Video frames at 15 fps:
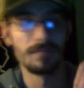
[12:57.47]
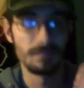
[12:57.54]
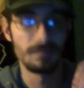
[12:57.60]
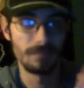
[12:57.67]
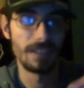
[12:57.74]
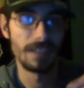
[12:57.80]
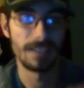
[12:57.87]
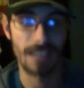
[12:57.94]

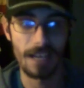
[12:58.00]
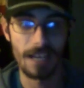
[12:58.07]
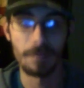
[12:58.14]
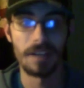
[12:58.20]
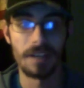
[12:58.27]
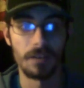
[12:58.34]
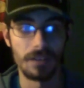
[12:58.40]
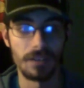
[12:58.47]
because I have
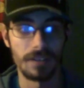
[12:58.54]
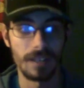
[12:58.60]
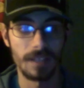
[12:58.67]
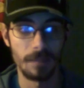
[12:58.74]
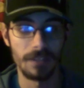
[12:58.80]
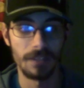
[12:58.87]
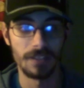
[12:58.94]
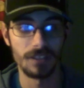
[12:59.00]
my own
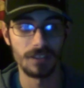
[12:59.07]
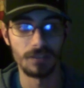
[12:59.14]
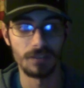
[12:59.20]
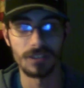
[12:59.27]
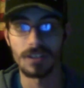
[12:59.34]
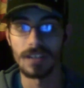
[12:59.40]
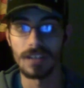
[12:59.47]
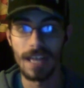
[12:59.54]
company too. It's
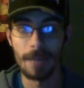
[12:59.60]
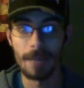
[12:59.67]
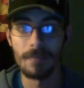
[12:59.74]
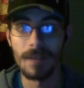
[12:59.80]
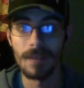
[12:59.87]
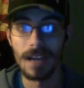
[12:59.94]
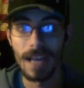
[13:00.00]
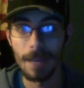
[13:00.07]
called
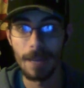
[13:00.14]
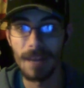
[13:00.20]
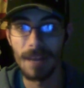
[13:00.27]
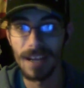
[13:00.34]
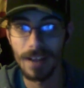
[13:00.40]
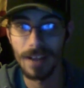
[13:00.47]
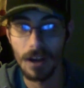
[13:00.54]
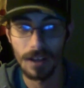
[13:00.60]

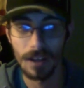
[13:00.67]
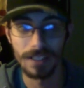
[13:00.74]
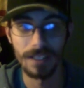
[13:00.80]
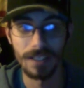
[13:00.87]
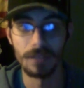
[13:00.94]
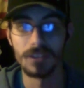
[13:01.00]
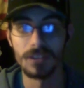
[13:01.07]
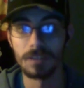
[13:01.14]
MI
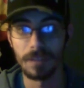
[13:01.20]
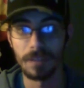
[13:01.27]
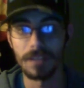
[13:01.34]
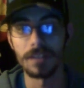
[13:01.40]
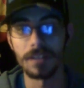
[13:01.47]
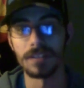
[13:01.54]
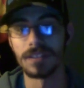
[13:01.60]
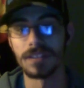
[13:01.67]
Audio
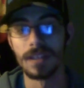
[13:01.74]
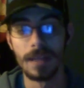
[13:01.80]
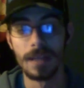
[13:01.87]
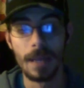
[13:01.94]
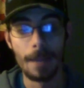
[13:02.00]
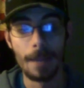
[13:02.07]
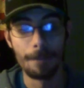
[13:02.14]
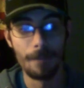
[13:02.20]
Speakers.
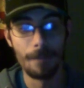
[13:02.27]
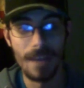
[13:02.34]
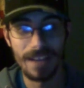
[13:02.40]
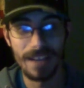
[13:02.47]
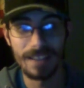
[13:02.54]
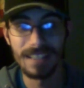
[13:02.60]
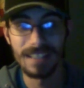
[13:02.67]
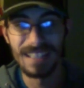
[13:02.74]

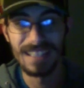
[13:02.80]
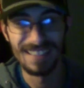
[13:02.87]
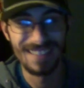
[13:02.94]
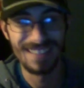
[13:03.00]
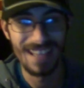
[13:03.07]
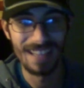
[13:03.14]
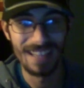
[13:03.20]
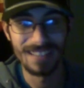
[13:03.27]
Mega
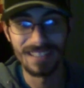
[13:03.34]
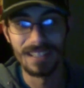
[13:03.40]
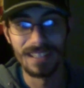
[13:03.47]
Intense